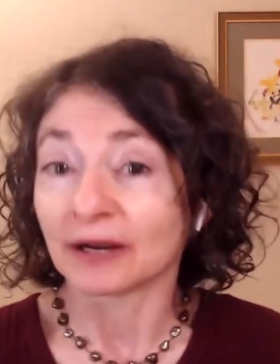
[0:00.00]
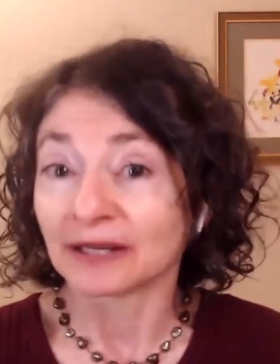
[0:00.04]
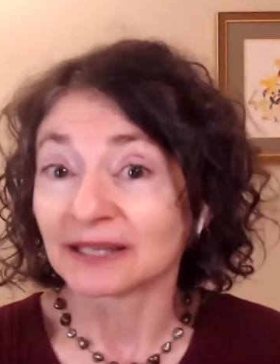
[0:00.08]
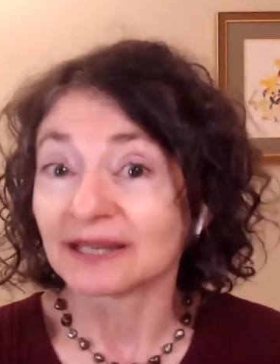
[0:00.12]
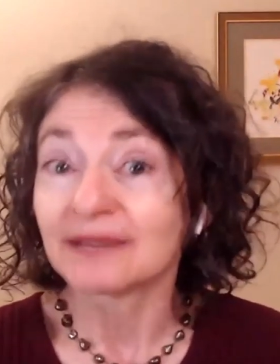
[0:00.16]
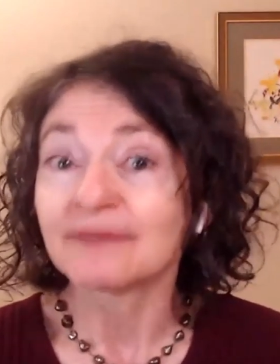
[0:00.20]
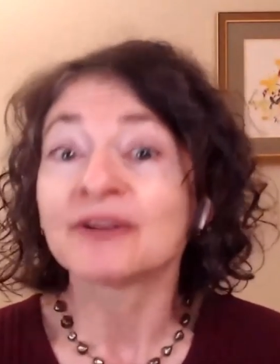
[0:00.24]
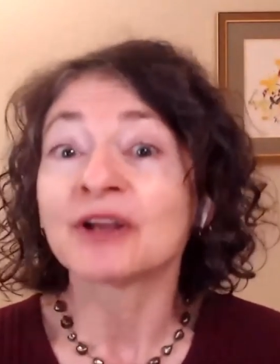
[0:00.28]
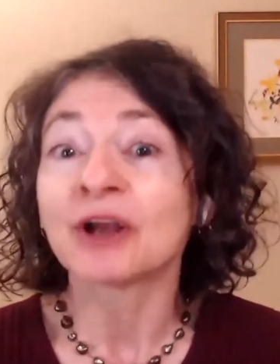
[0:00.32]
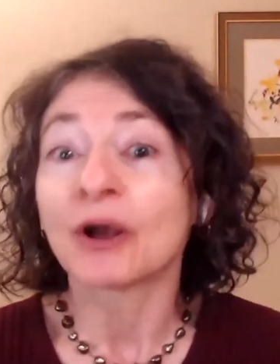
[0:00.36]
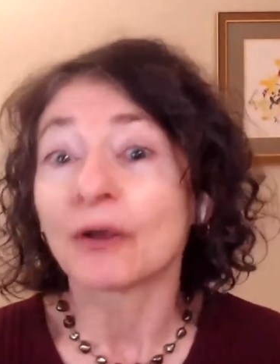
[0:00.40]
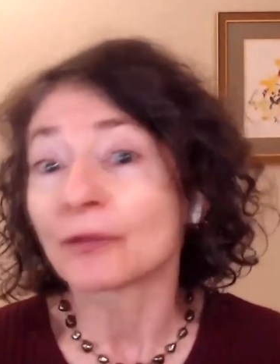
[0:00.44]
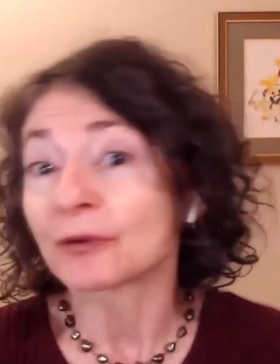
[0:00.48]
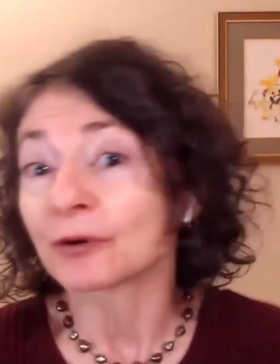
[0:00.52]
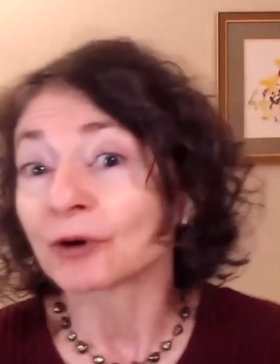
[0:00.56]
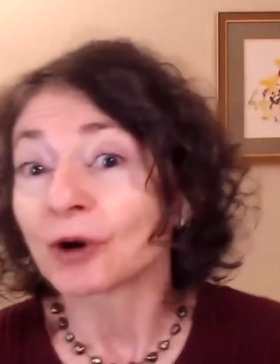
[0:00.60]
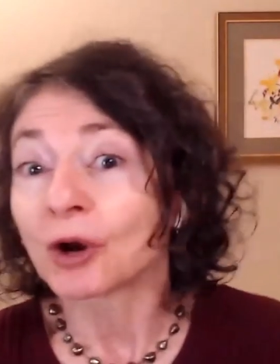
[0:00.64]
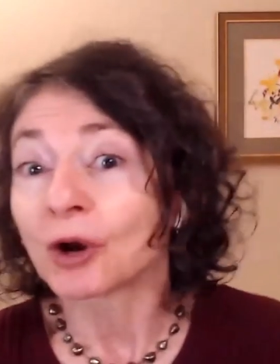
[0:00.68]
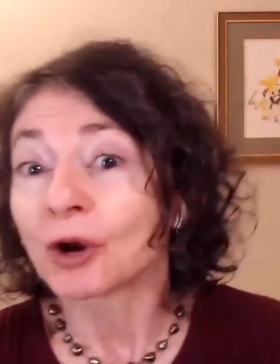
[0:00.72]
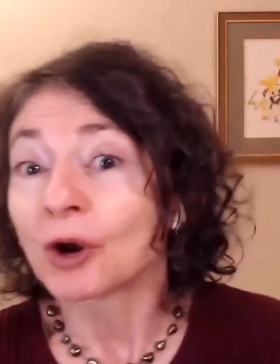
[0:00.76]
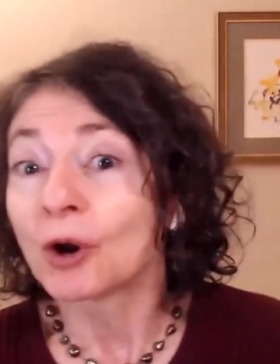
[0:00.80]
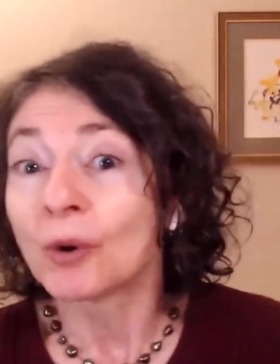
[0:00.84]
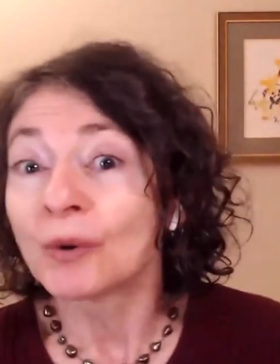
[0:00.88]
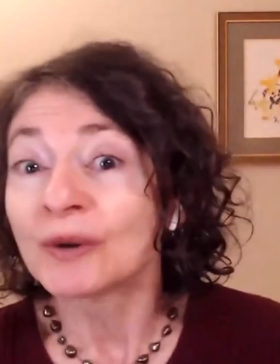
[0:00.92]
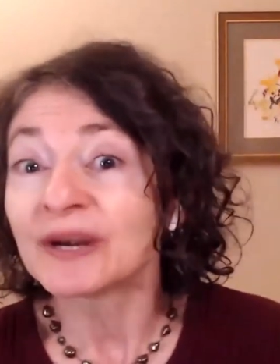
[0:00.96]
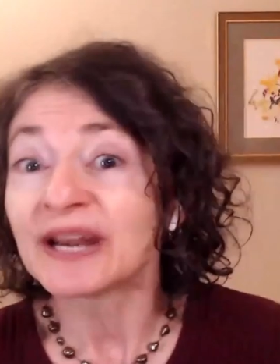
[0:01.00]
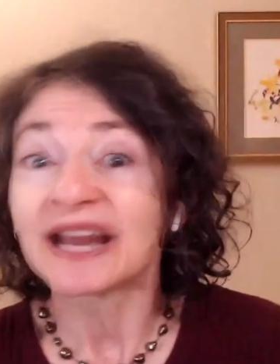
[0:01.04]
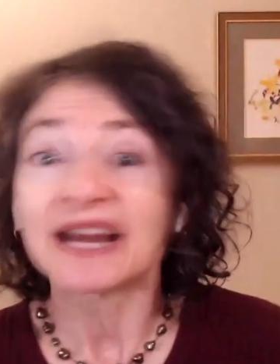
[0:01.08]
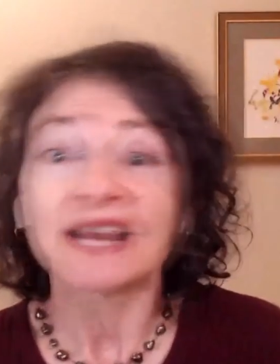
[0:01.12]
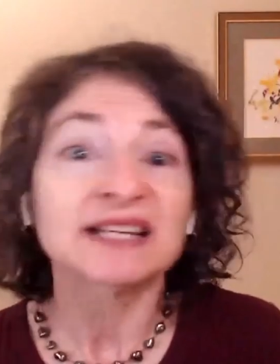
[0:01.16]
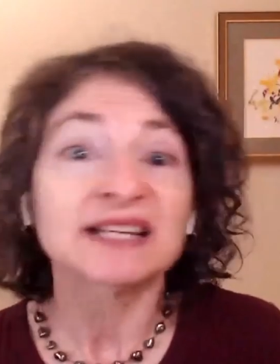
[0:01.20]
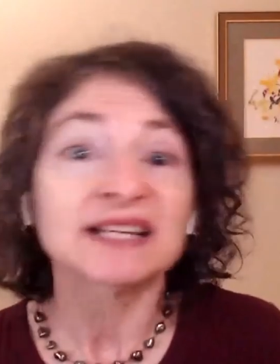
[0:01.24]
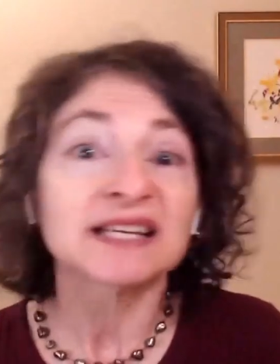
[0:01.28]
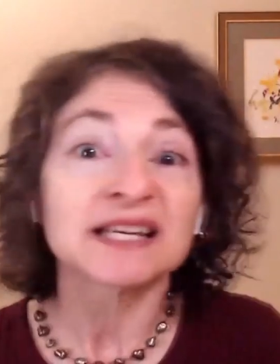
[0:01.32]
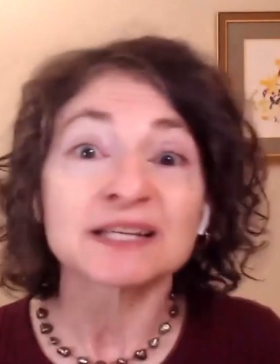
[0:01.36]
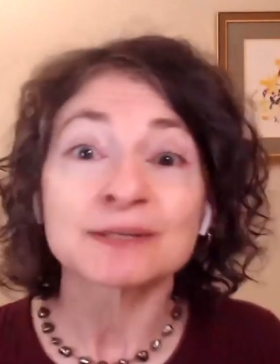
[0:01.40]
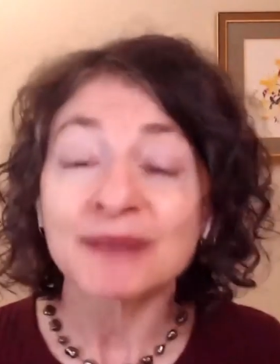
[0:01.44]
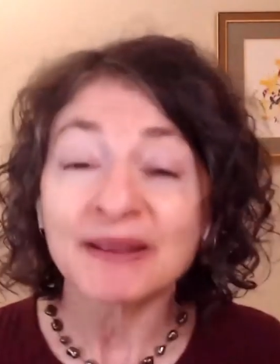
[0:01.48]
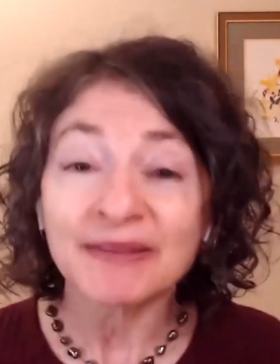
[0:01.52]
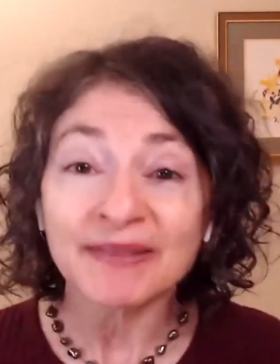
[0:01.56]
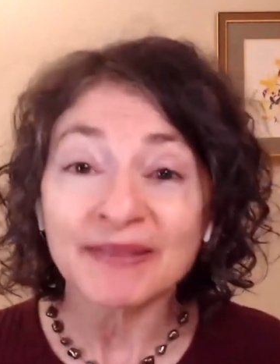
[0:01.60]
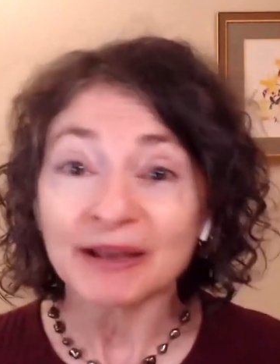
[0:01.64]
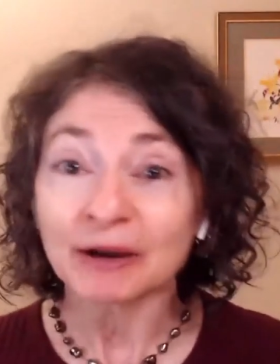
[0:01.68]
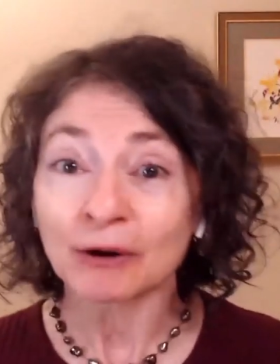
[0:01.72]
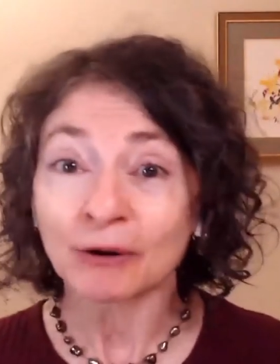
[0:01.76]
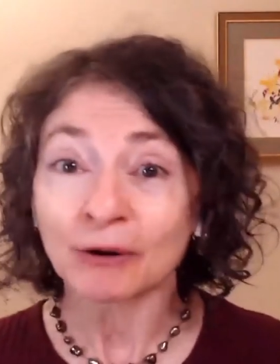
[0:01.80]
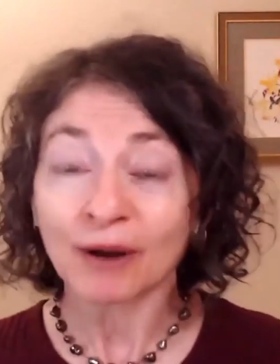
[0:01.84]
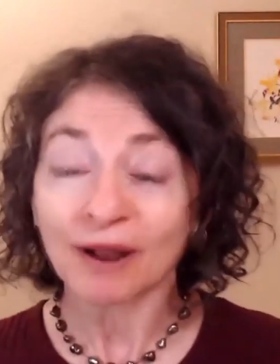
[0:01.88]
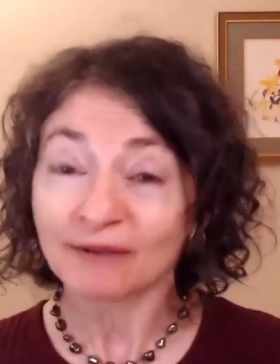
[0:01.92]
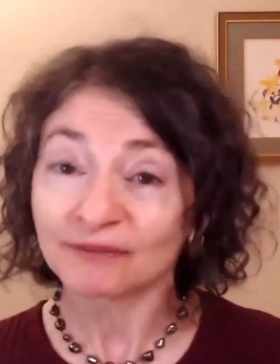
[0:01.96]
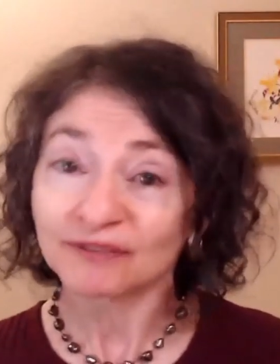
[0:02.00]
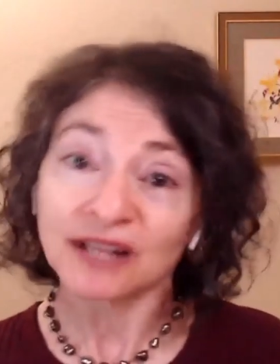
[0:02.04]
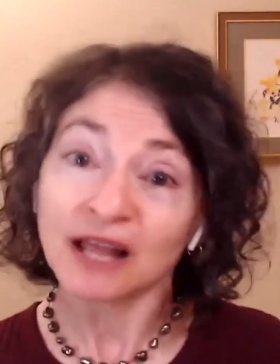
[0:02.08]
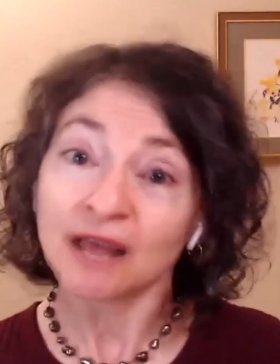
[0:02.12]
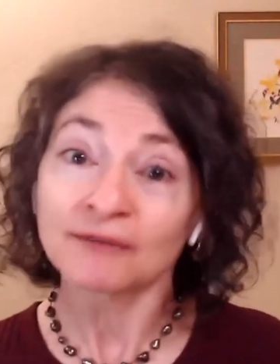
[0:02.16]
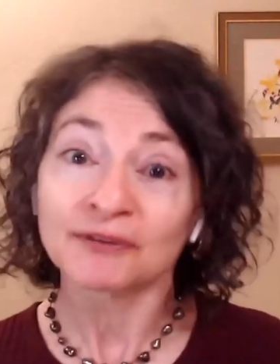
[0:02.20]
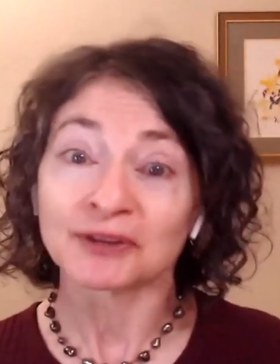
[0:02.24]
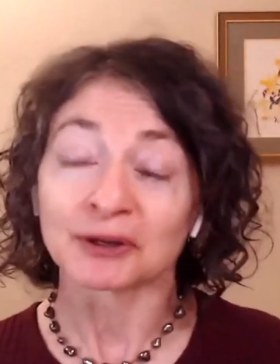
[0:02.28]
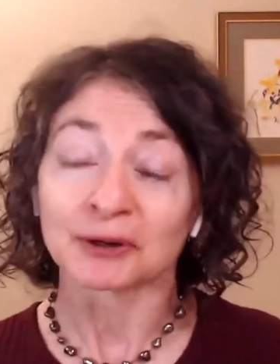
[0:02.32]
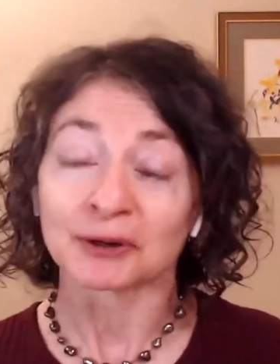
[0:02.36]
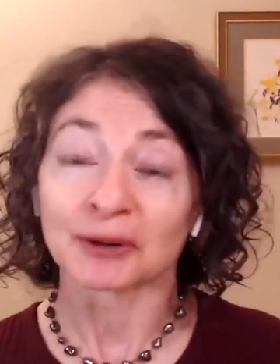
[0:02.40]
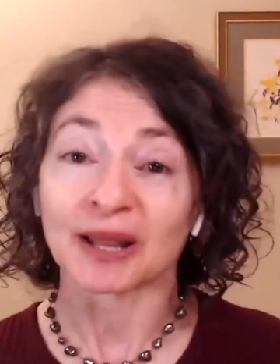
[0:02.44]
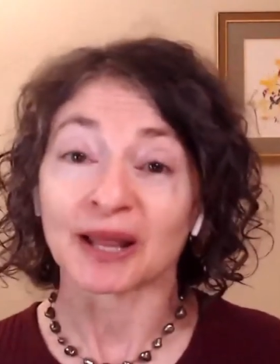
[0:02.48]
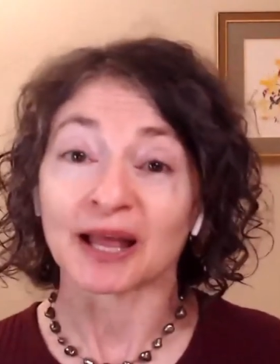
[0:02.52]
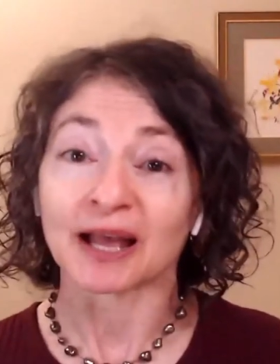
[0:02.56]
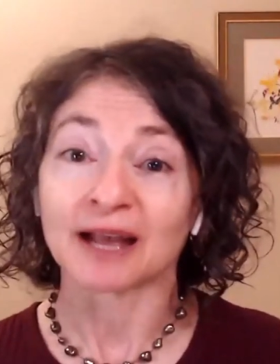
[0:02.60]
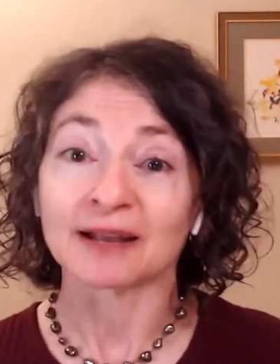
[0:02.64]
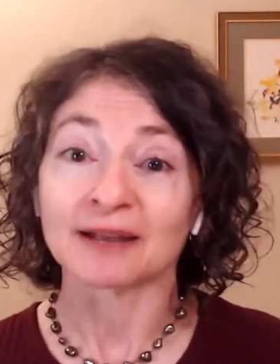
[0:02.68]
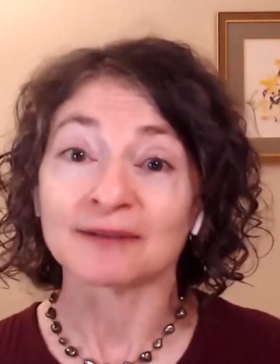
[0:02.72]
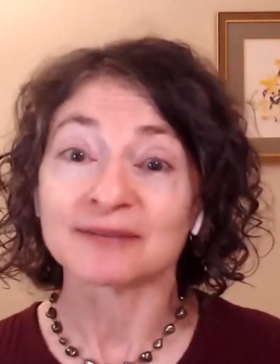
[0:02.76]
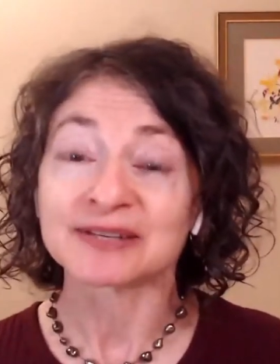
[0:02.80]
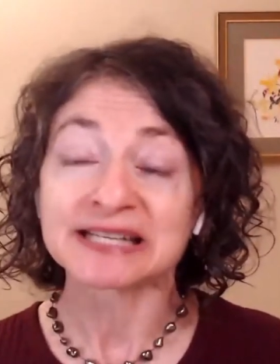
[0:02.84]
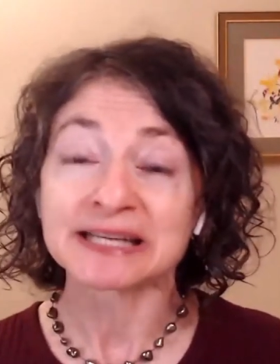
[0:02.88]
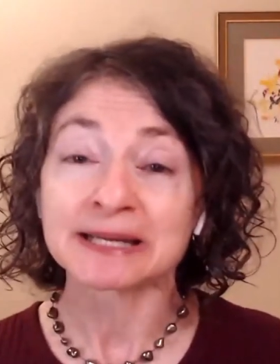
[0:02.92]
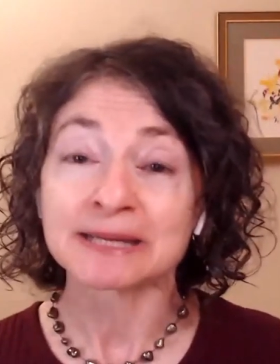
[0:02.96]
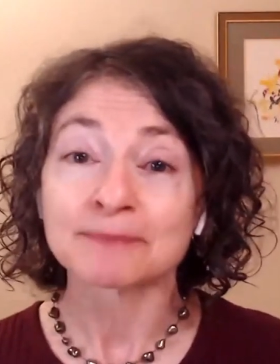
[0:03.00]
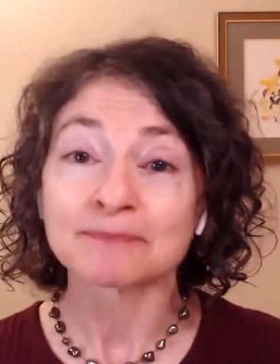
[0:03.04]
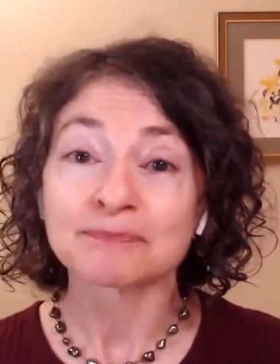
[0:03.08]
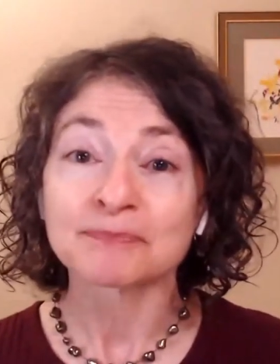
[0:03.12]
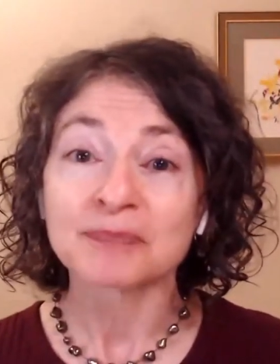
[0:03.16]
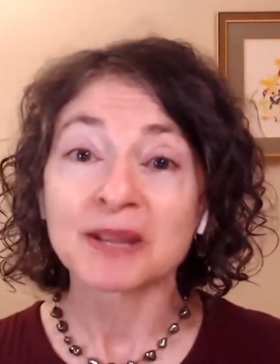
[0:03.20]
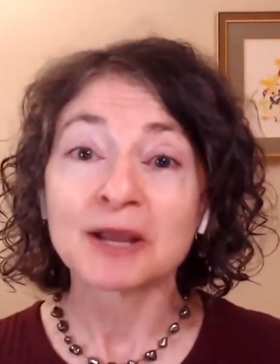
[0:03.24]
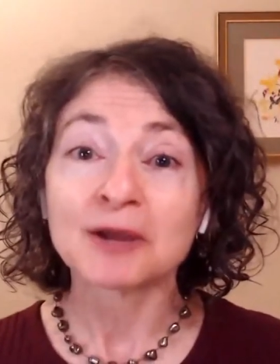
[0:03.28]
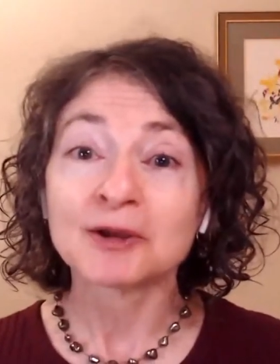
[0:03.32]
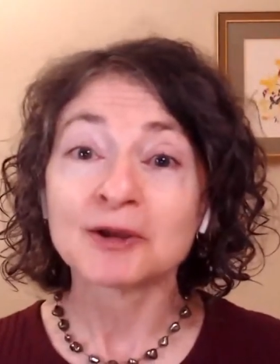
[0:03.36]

living on their own, and it doesn't mean they don't have love in their lives.